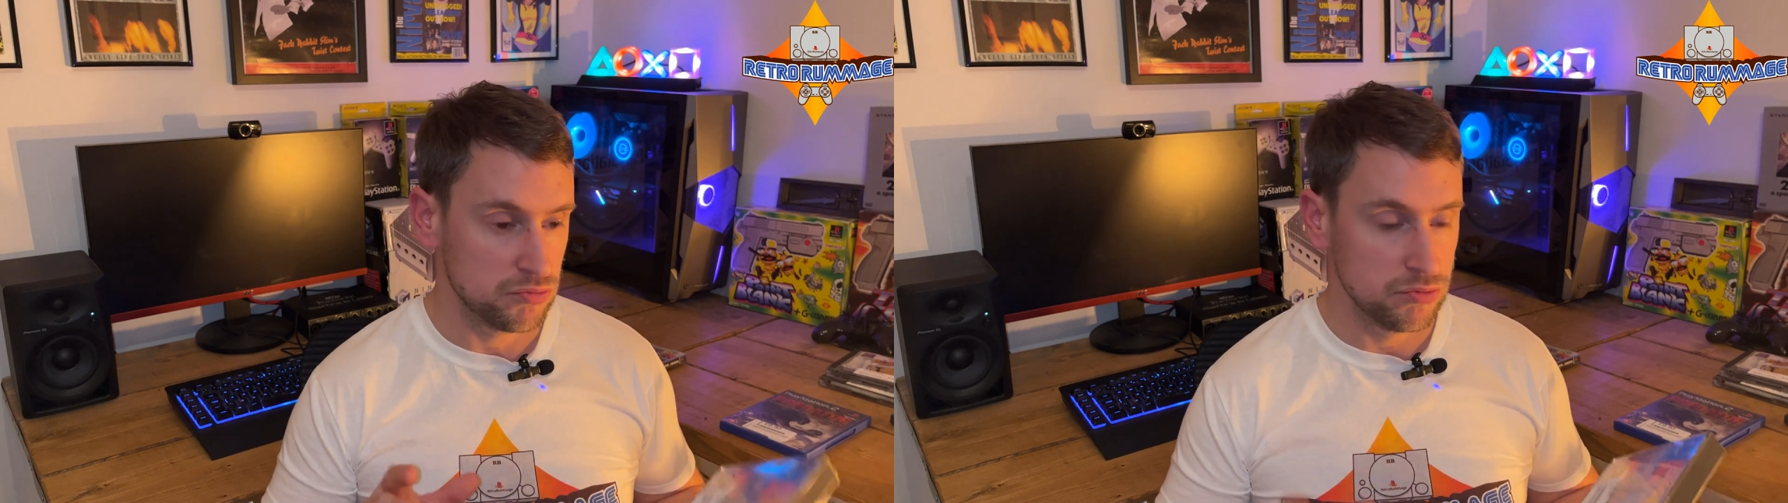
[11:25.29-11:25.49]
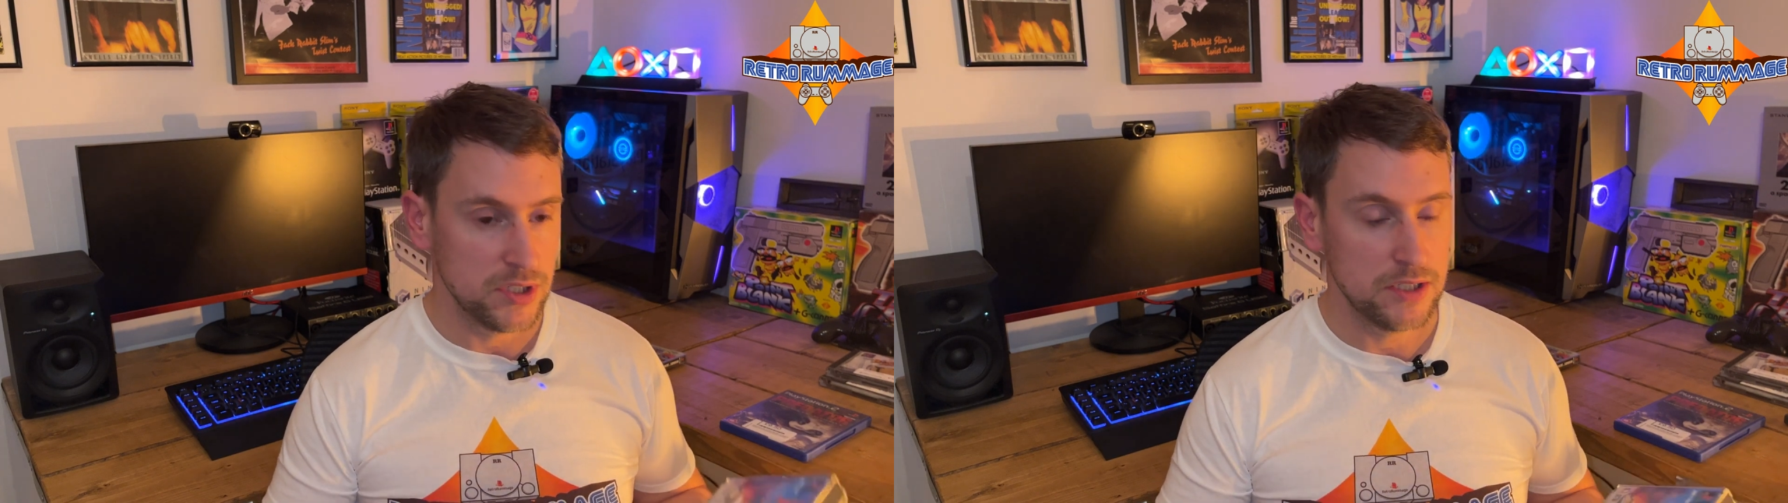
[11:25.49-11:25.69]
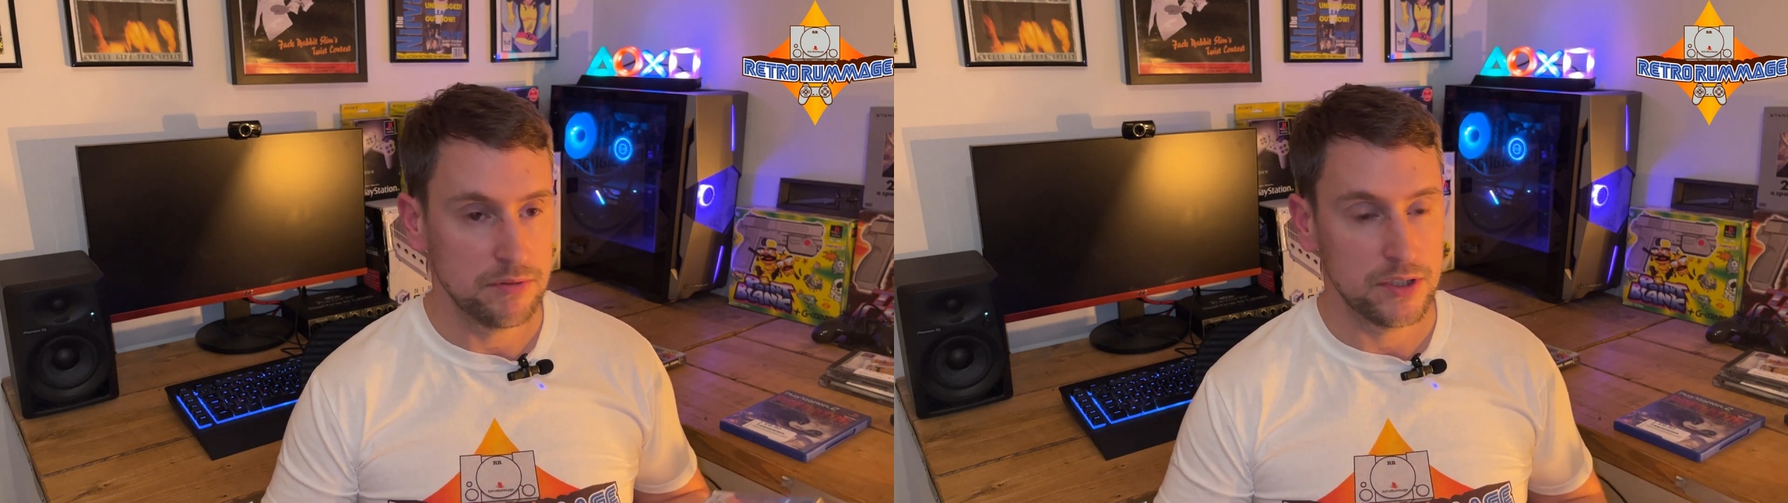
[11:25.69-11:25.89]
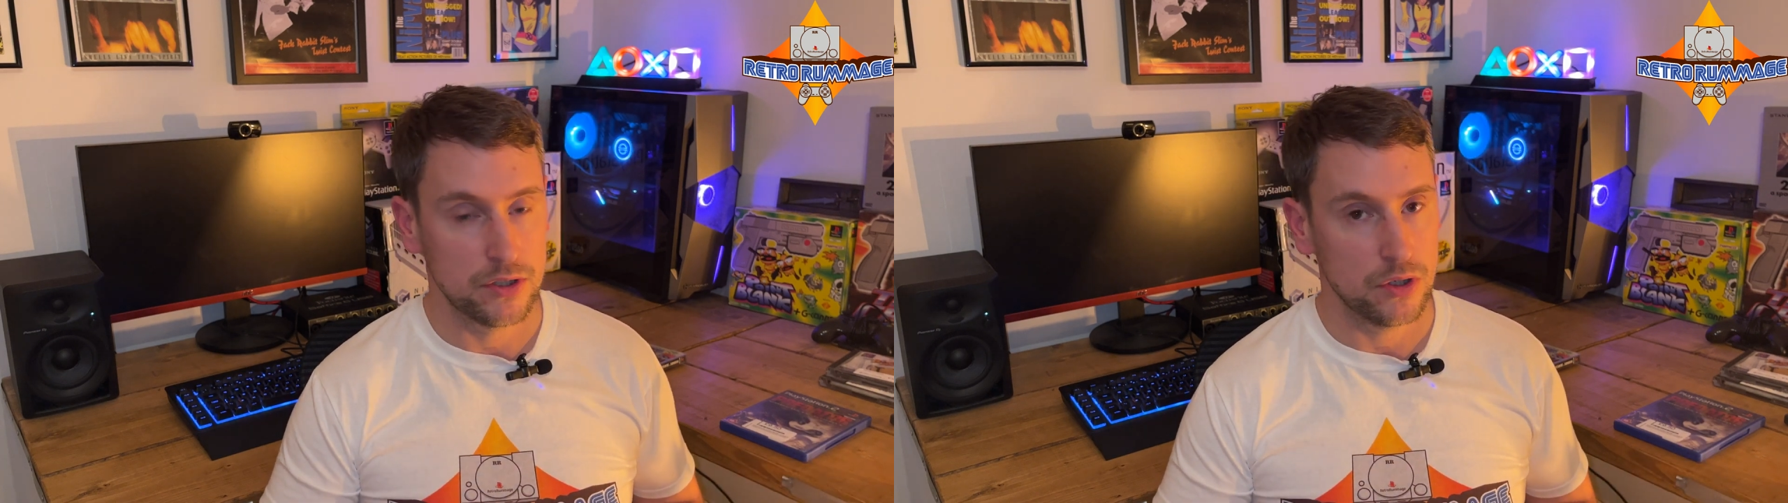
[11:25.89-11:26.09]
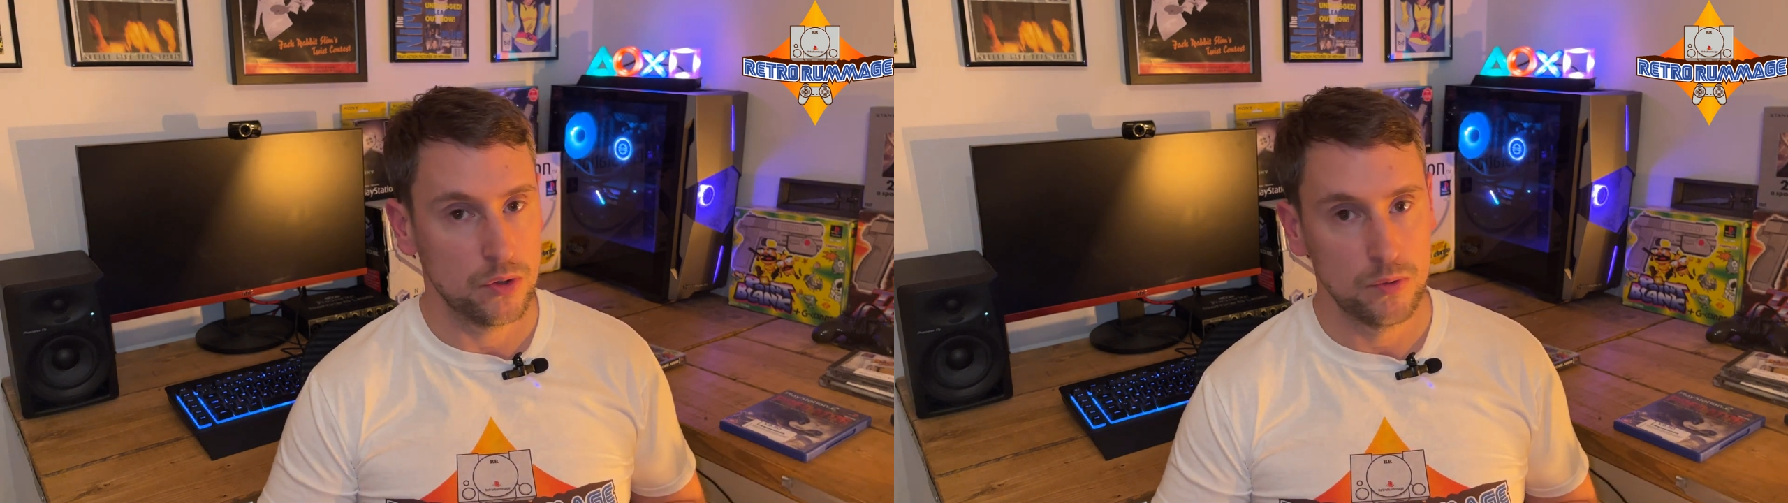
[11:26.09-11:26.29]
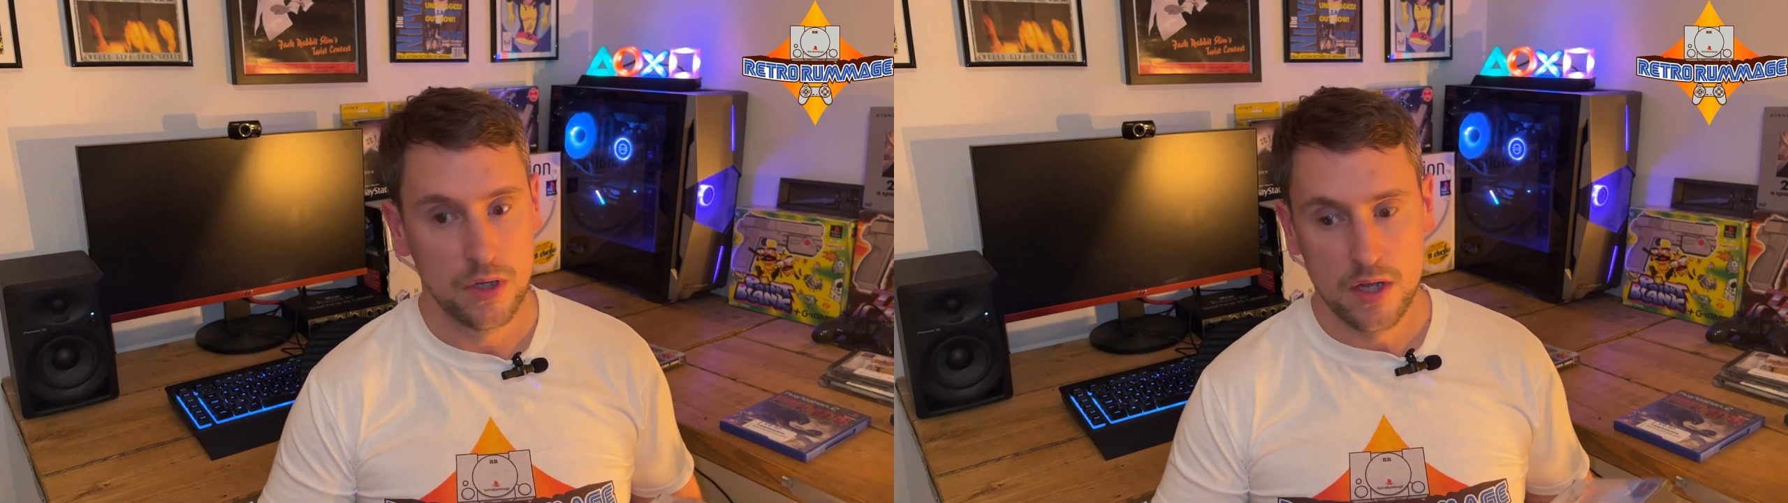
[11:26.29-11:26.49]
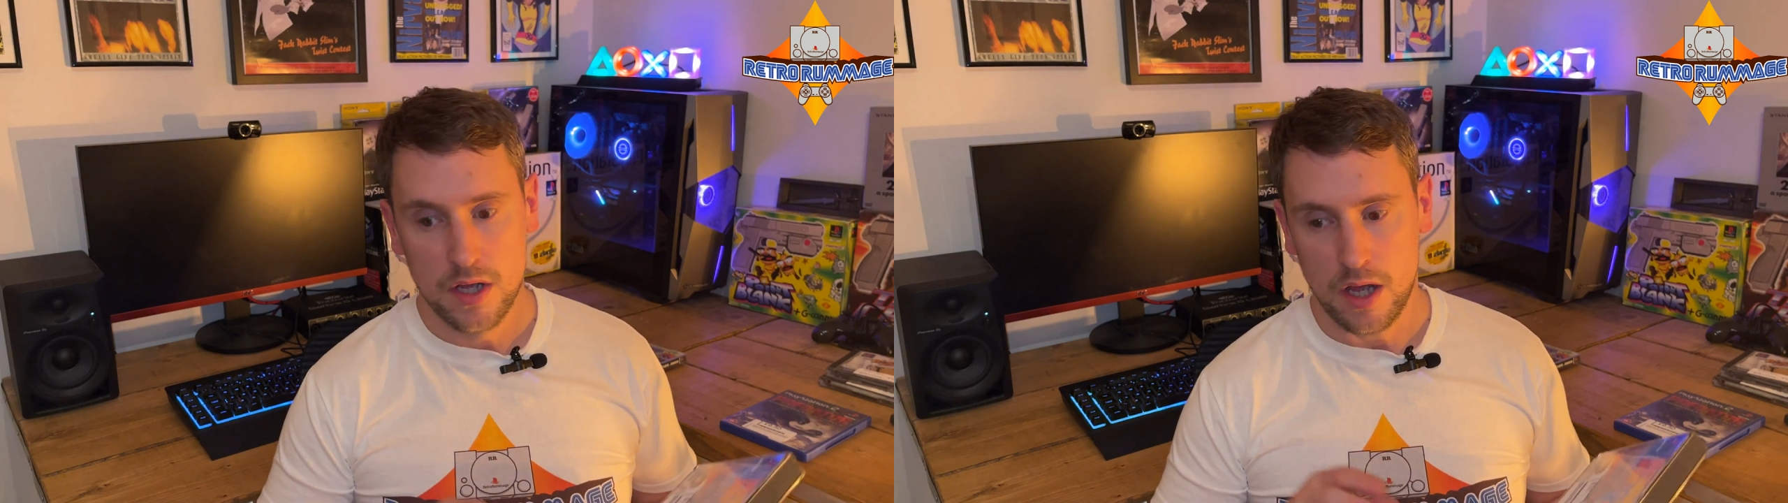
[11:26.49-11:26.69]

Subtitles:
really, really cool.